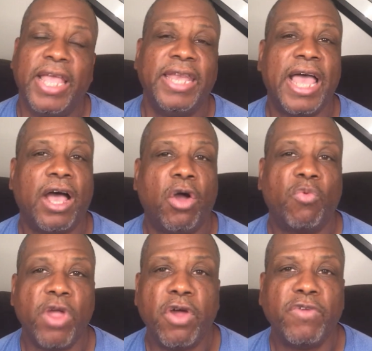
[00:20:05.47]
Now,
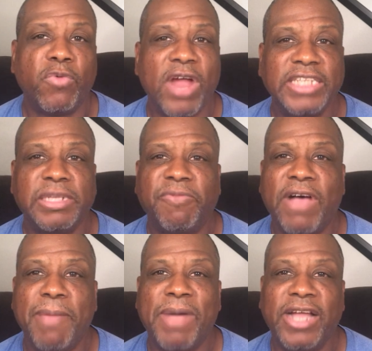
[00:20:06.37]
run over to
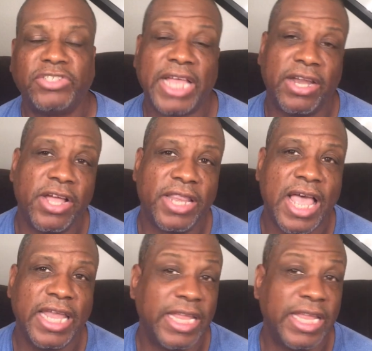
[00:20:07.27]
ronsimplifiedmyers.online.